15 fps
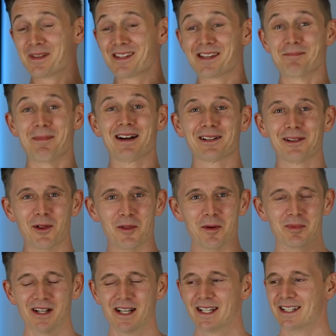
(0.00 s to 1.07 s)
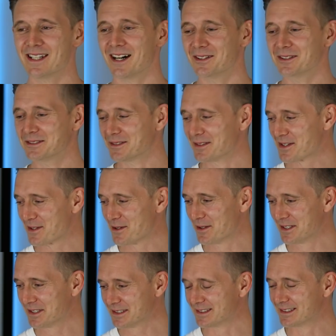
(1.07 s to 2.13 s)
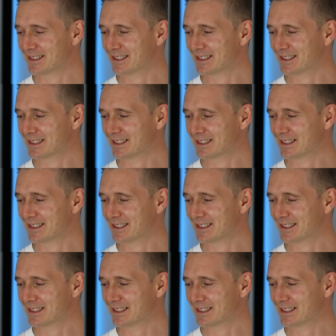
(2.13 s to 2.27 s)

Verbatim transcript: Mrs. Mangle on the brain now. What's going on?